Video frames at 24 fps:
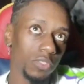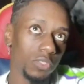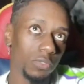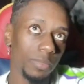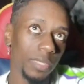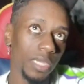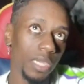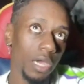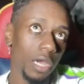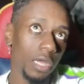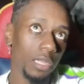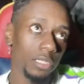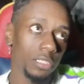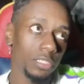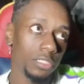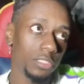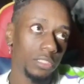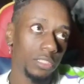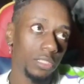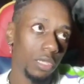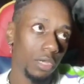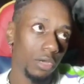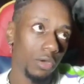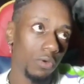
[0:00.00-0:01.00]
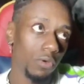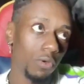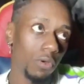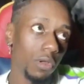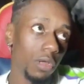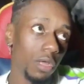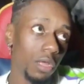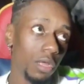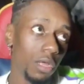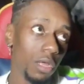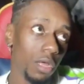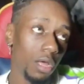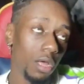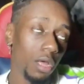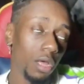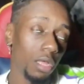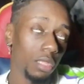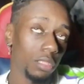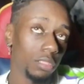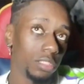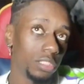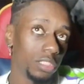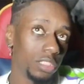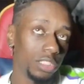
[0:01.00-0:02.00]
To be honest though,
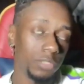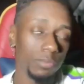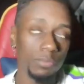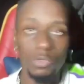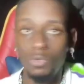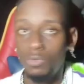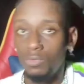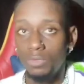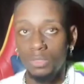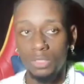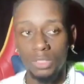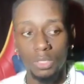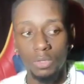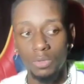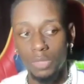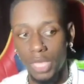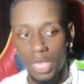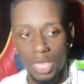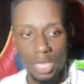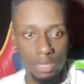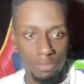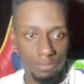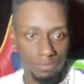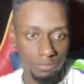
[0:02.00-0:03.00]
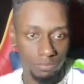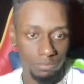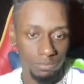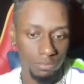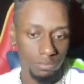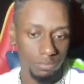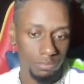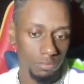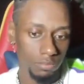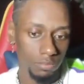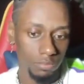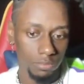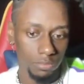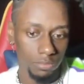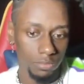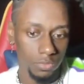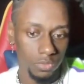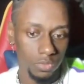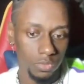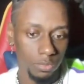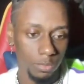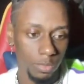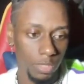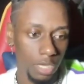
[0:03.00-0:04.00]
this movie was okay.
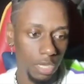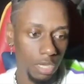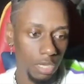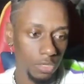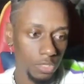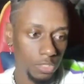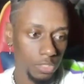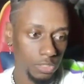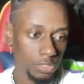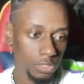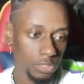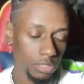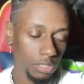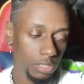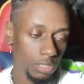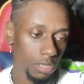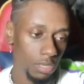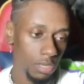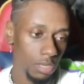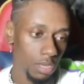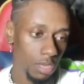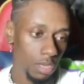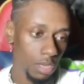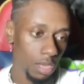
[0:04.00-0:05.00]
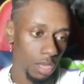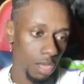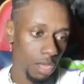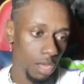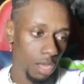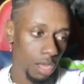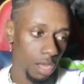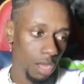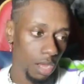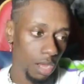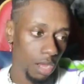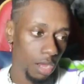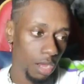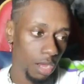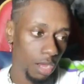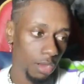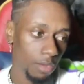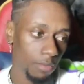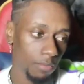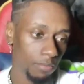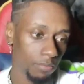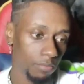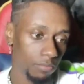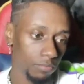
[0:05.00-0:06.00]
To be honest,
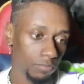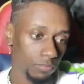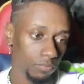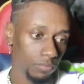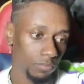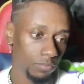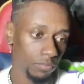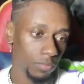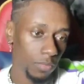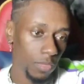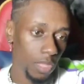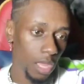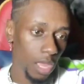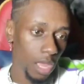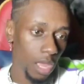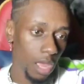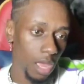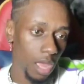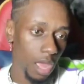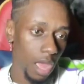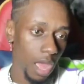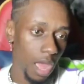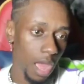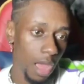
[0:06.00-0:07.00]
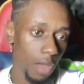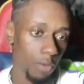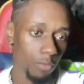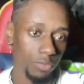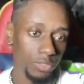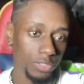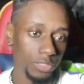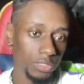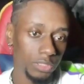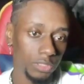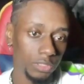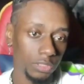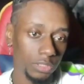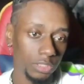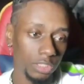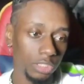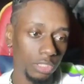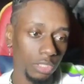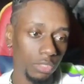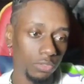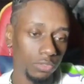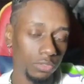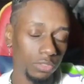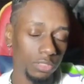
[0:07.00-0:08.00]
I wasn't,
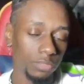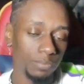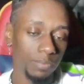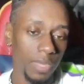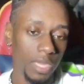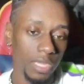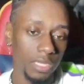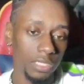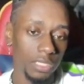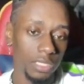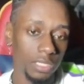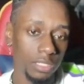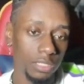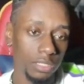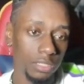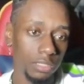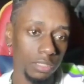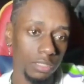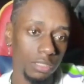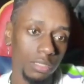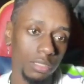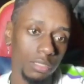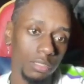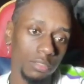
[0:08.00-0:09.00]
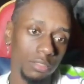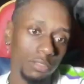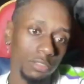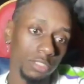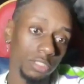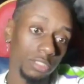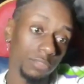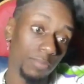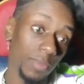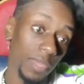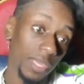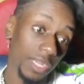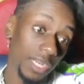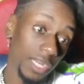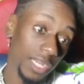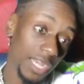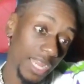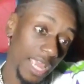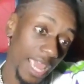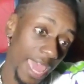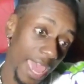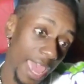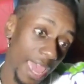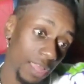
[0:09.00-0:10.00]
you know, expecting
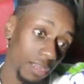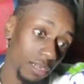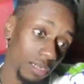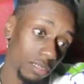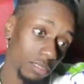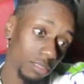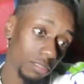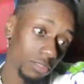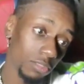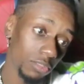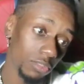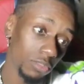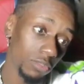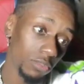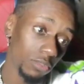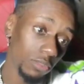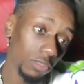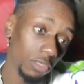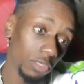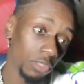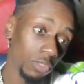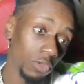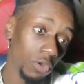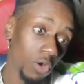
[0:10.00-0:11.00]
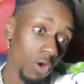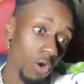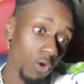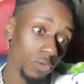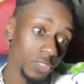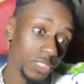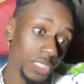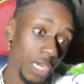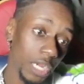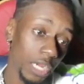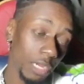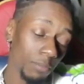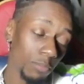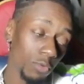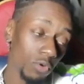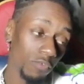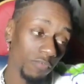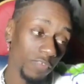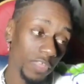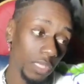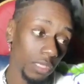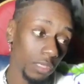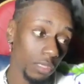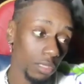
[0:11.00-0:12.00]
that, you know, whole entire
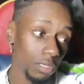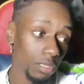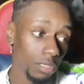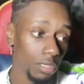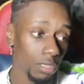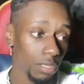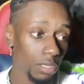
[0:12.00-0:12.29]
movie.